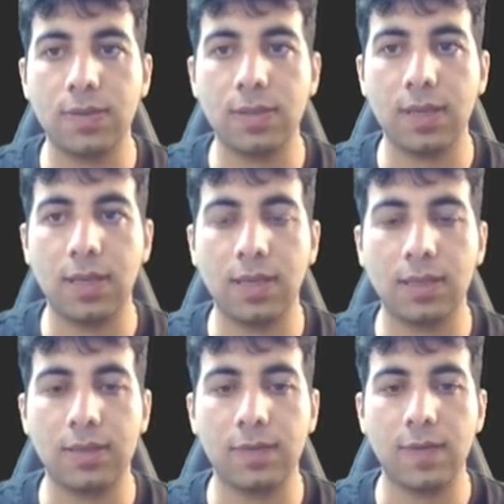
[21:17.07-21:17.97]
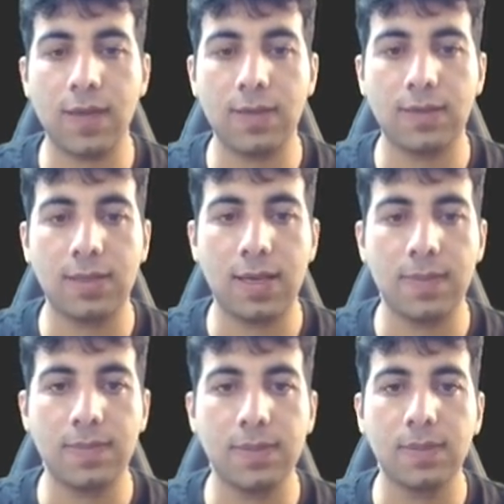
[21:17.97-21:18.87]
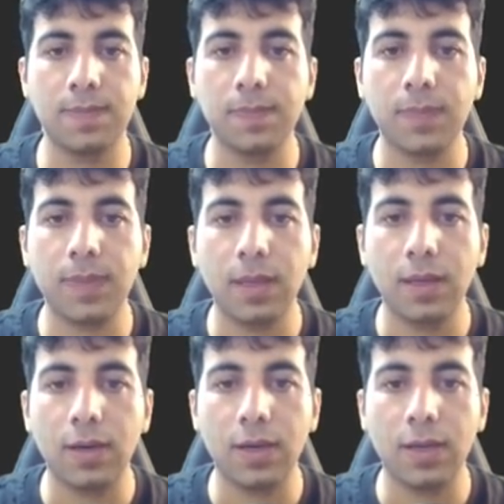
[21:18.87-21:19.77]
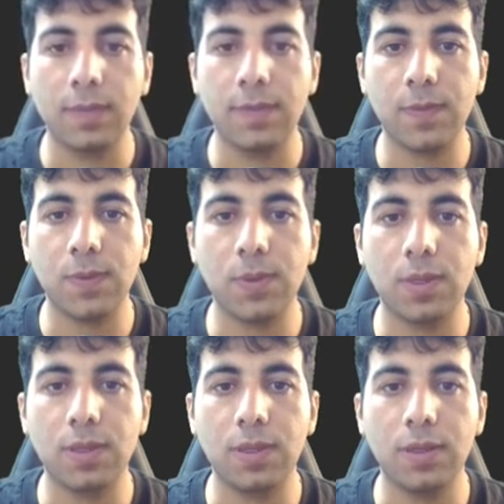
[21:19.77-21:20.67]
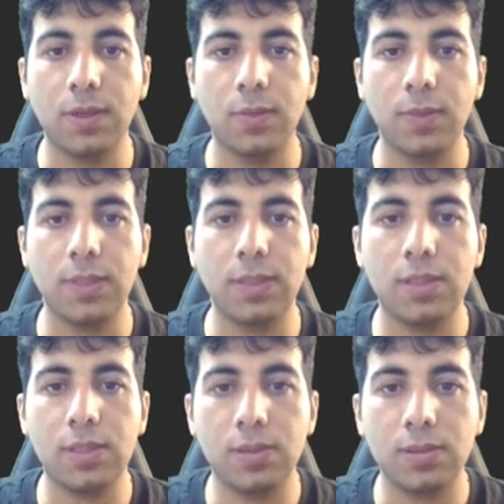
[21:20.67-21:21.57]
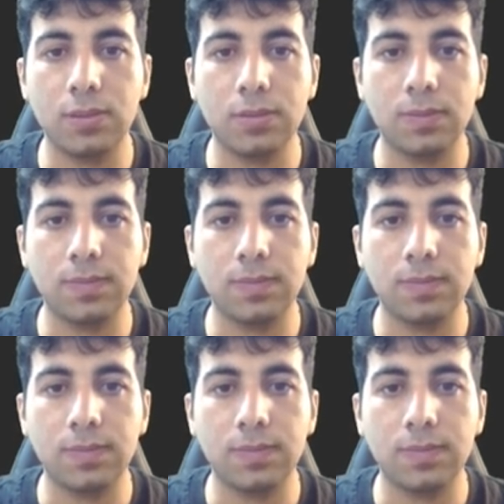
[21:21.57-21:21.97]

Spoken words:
and face names. Okay, before we need to,